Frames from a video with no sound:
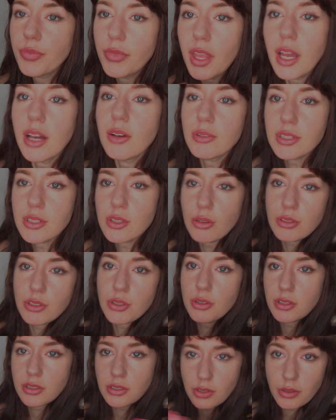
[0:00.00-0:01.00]
Yeah, it was sold
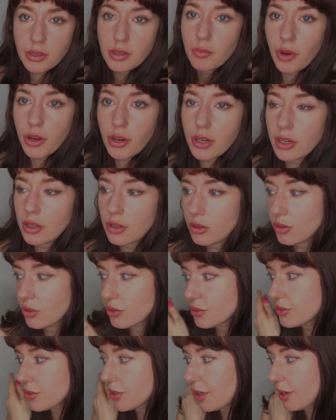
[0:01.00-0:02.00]
to an American
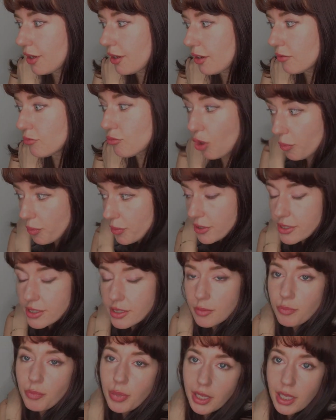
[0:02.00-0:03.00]
called Robert
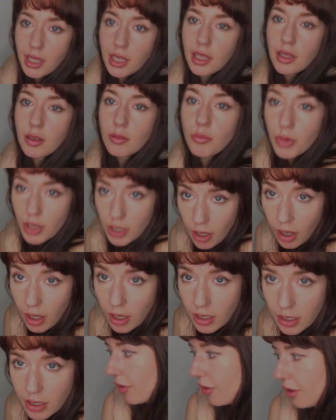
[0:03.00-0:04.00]
P.
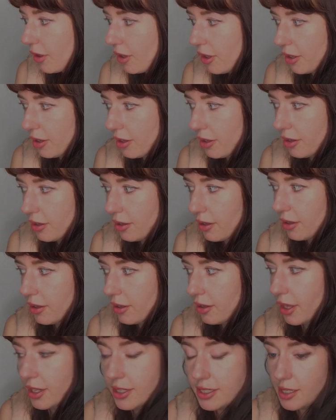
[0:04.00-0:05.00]
McCulloch.
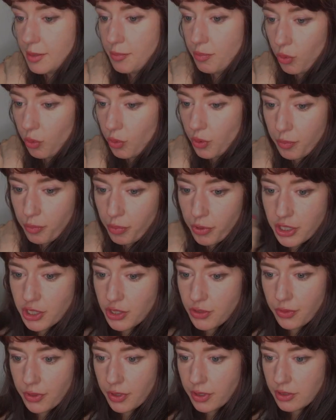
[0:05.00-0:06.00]
And he bought the
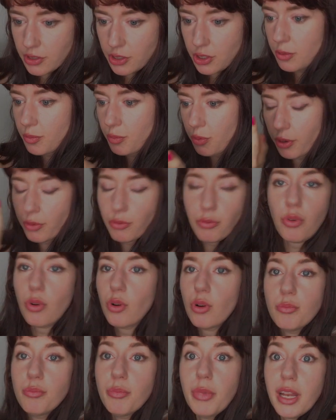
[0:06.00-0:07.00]
bridge for
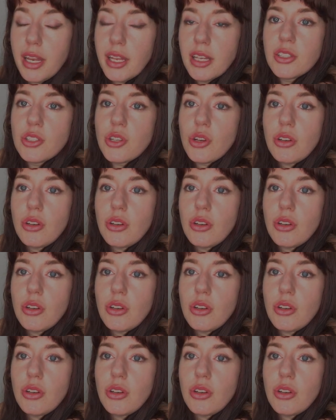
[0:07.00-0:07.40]
$2.4 million.